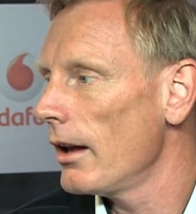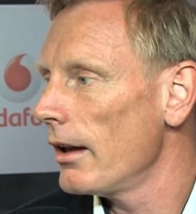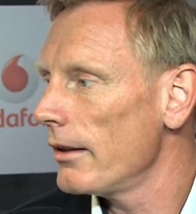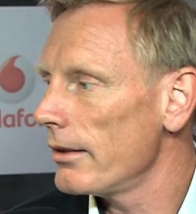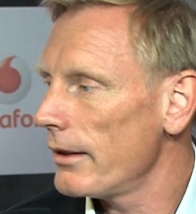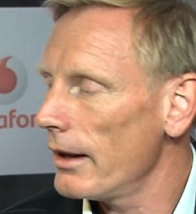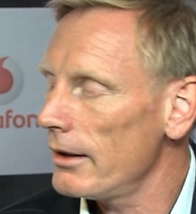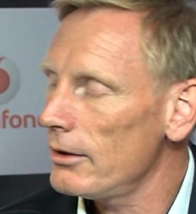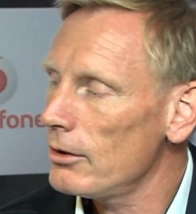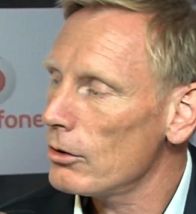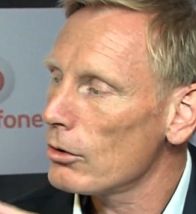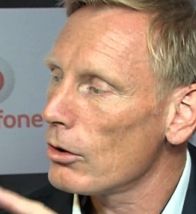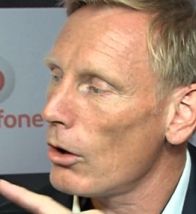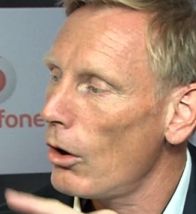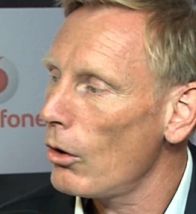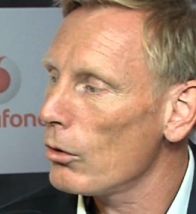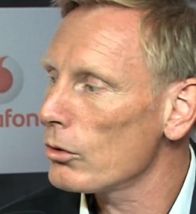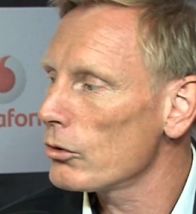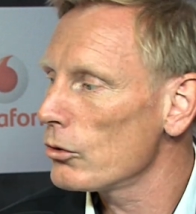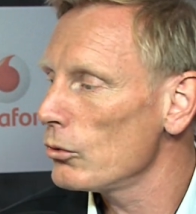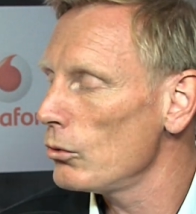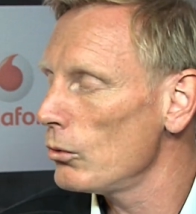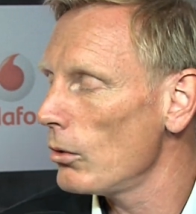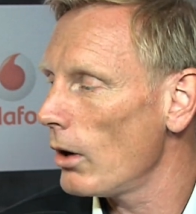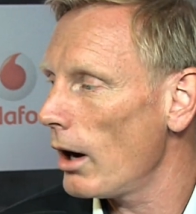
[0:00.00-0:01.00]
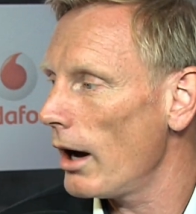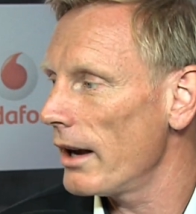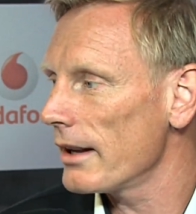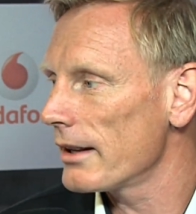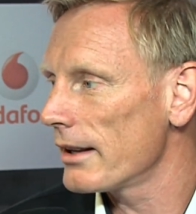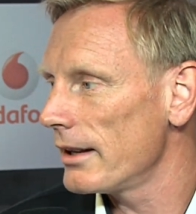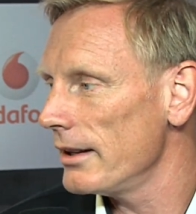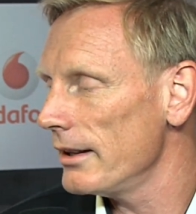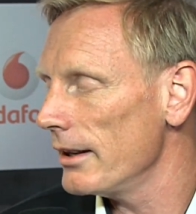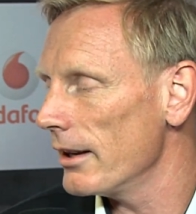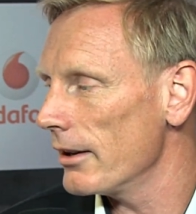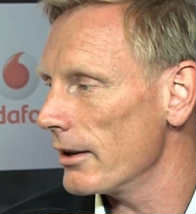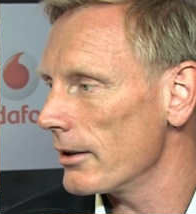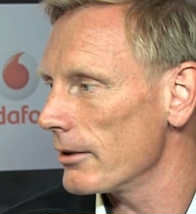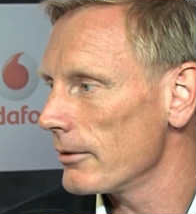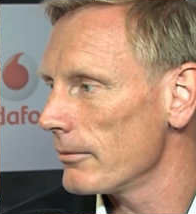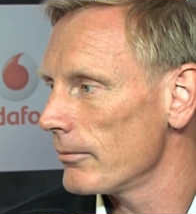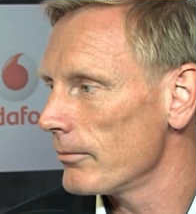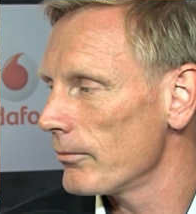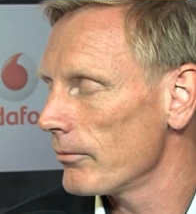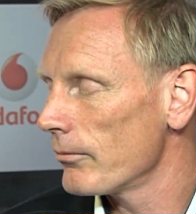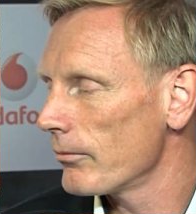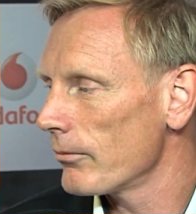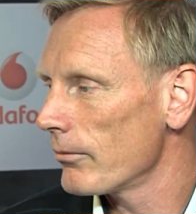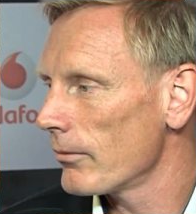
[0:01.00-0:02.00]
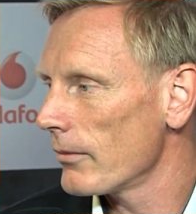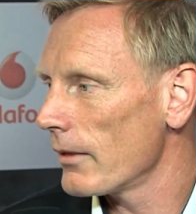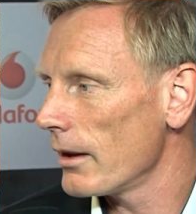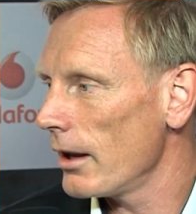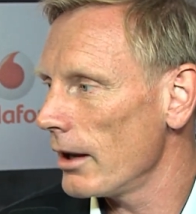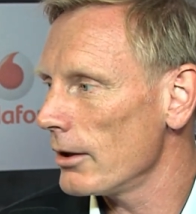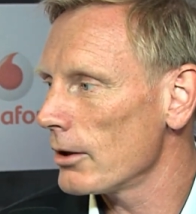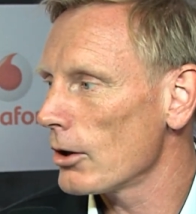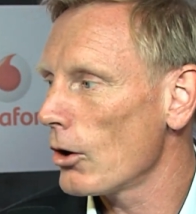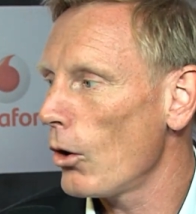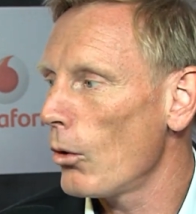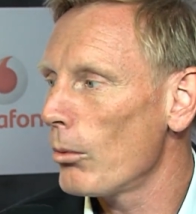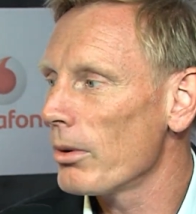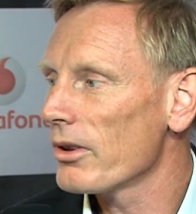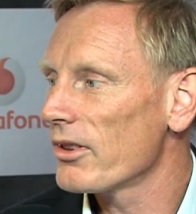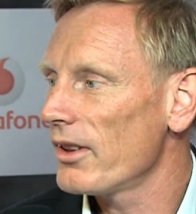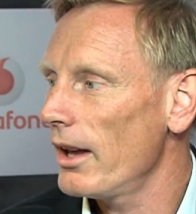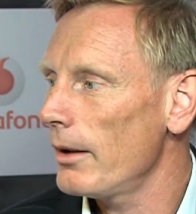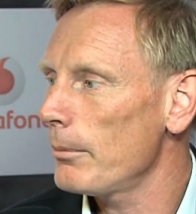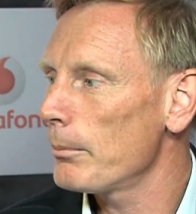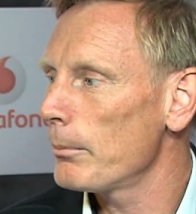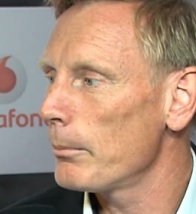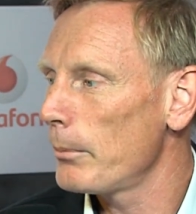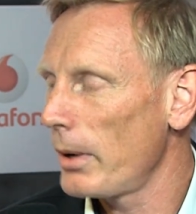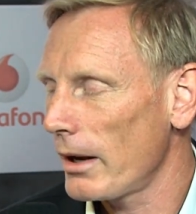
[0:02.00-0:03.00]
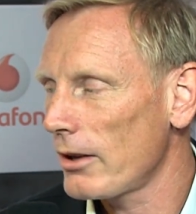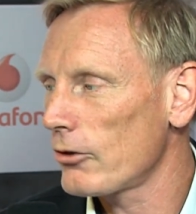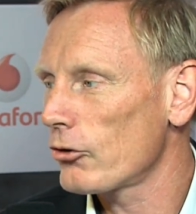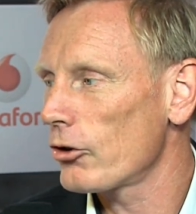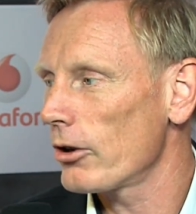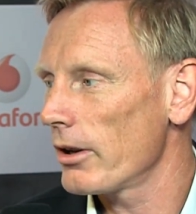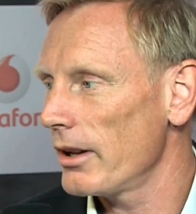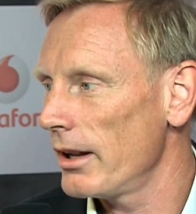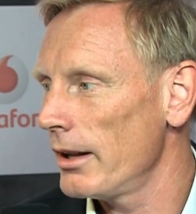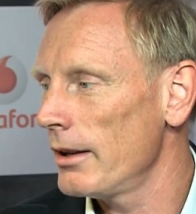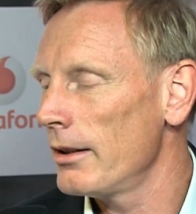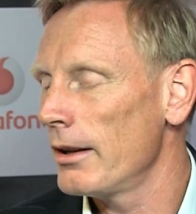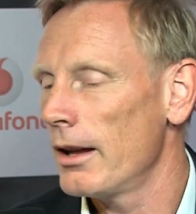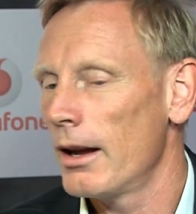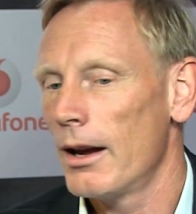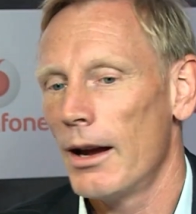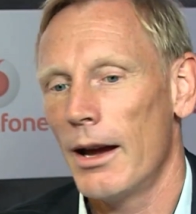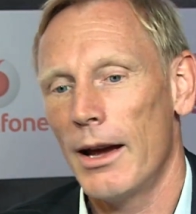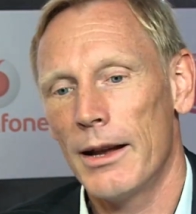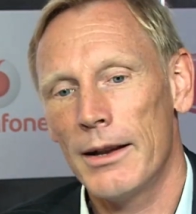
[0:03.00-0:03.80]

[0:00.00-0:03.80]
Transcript: Then you go to IKEA, and you go with that picture in there,